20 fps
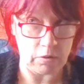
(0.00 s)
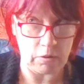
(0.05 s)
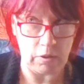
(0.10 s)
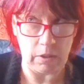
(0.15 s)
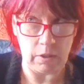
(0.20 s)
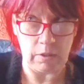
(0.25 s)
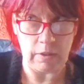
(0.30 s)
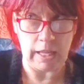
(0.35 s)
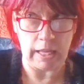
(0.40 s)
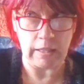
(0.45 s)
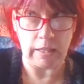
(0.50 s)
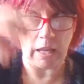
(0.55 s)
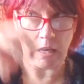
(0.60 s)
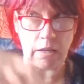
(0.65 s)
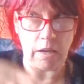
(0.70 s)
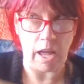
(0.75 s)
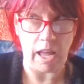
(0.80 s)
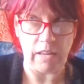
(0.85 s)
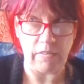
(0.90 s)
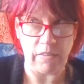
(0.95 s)
to take that
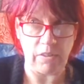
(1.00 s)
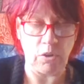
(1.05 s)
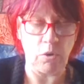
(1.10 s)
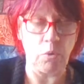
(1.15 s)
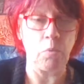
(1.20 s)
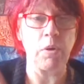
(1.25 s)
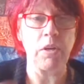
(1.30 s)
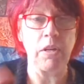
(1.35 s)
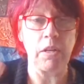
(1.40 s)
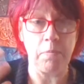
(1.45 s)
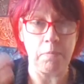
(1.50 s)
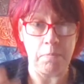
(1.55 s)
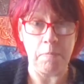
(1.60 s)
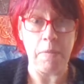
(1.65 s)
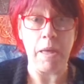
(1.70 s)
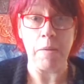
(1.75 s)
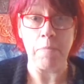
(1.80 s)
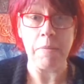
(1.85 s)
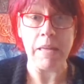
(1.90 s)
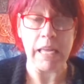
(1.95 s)
dive into what it
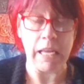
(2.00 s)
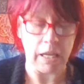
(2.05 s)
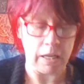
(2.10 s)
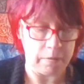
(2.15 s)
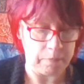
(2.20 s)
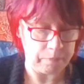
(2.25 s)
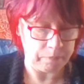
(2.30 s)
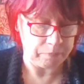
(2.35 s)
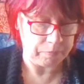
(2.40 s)
may mean,